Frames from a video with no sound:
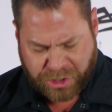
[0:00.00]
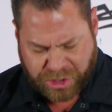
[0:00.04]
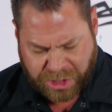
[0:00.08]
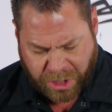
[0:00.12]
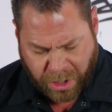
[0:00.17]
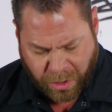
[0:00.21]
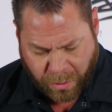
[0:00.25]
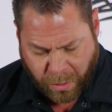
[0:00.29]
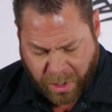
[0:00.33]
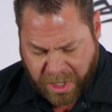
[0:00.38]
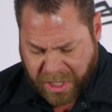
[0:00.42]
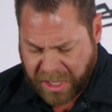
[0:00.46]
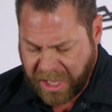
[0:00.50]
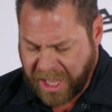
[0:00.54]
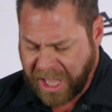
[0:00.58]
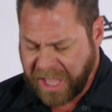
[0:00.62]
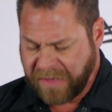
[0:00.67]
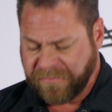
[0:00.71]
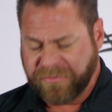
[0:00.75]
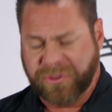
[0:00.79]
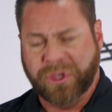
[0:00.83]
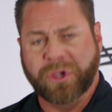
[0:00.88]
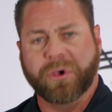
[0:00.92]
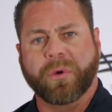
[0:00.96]
So
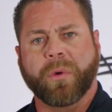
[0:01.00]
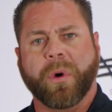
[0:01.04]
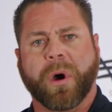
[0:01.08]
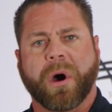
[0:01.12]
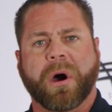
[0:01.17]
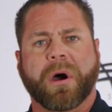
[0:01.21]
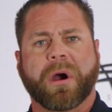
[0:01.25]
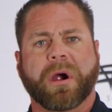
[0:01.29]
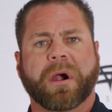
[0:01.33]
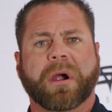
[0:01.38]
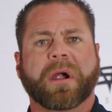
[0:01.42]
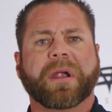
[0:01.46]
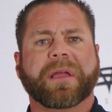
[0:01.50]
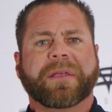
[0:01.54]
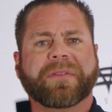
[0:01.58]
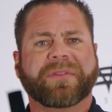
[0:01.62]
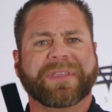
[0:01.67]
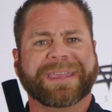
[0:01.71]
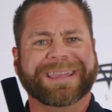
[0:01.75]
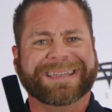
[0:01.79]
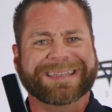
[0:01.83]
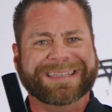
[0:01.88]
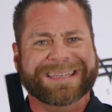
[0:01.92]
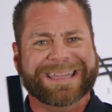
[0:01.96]
if you are the
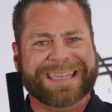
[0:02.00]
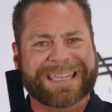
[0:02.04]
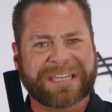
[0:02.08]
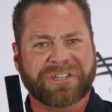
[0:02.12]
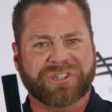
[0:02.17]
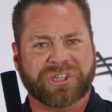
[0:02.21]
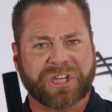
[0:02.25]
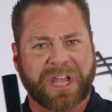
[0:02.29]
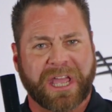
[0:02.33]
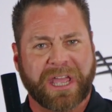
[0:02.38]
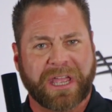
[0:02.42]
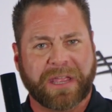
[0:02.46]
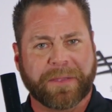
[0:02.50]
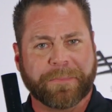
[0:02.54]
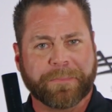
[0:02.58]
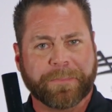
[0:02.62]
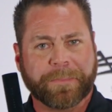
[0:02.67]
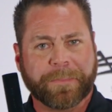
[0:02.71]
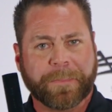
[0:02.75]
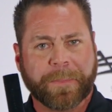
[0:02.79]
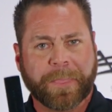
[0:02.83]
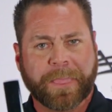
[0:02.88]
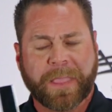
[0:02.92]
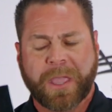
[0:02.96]
DJ,
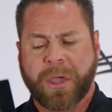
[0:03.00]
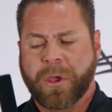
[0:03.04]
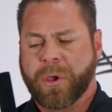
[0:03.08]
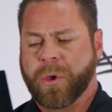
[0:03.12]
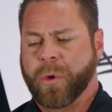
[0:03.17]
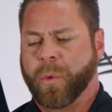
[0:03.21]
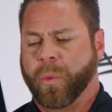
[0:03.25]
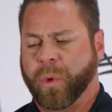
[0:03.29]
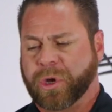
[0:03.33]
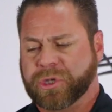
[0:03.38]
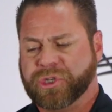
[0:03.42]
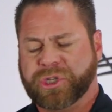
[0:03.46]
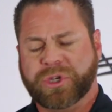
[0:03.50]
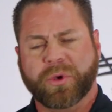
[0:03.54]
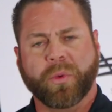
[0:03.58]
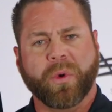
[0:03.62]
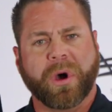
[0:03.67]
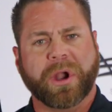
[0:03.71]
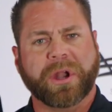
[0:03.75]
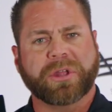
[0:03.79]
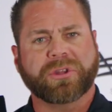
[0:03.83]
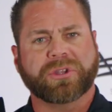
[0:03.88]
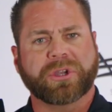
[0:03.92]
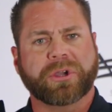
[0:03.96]
what you
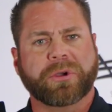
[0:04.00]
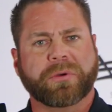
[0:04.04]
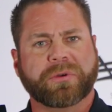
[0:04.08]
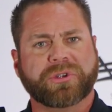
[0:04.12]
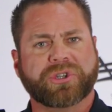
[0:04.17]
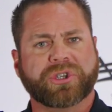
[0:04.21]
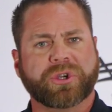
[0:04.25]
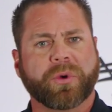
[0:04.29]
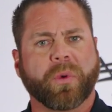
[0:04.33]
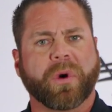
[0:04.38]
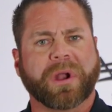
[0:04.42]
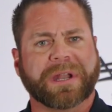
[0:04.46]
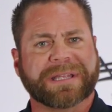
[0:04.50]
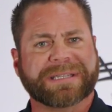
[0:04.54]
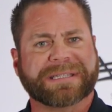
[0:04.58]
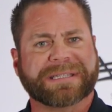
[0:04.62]
want to do is you want